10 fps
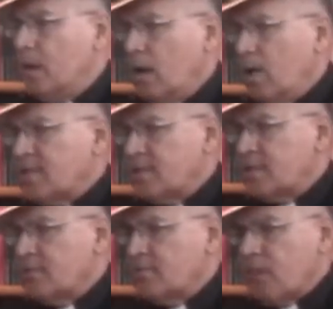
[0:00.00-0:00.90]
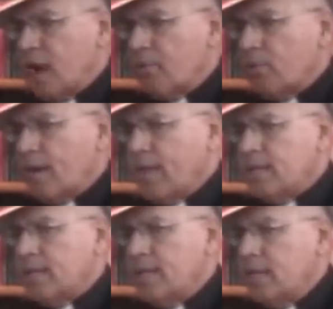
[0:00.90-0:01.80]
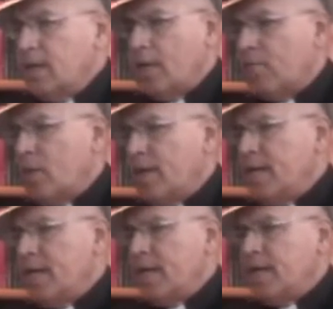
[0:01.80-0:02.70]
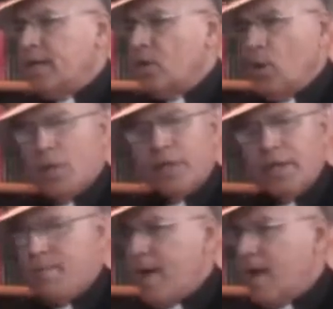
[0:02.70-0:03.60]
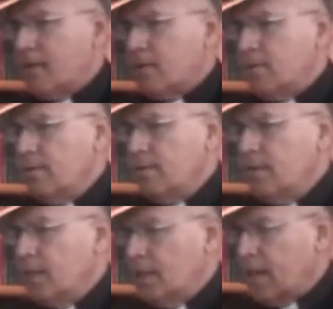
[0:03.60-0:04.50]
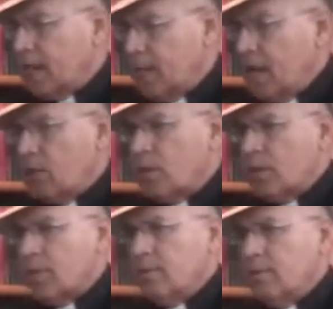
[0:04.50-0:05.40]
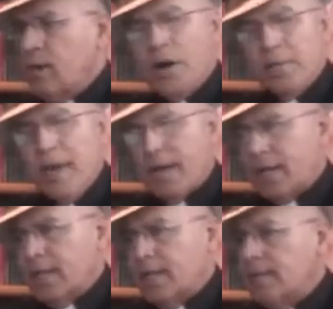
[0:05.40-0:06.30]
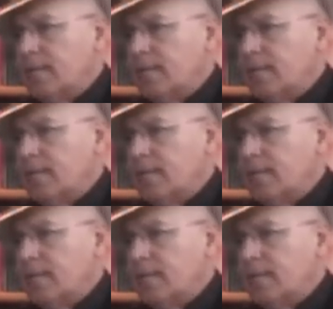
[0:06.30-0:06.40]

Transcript: All systems operating in an orderly manner, like clockwork, automatically.